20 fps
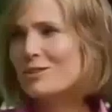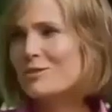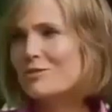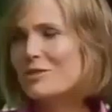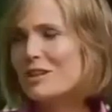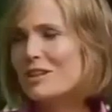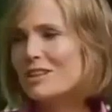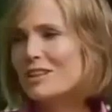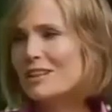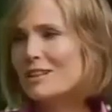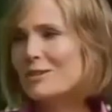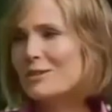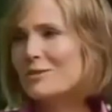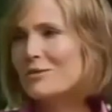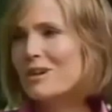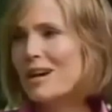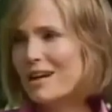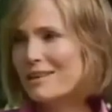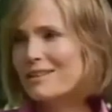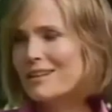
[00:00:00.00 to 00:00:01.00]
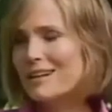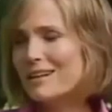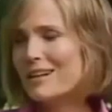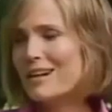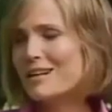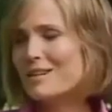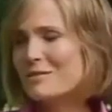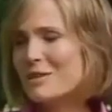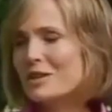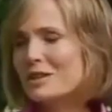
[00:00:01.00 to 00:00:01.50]
And you felt like you got that
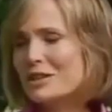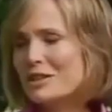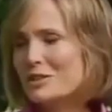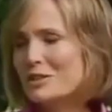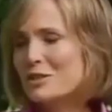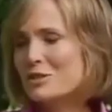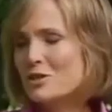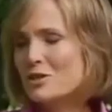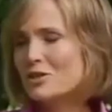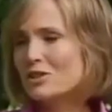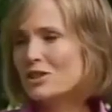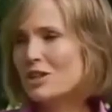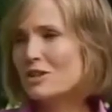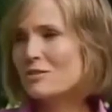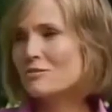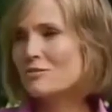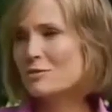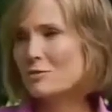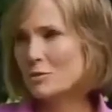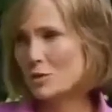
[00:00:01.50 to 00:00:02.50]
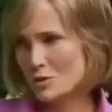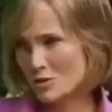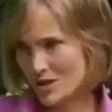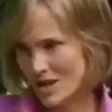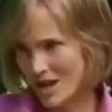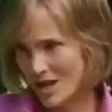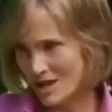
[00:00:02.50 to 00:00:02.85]
kind of unconditional love from your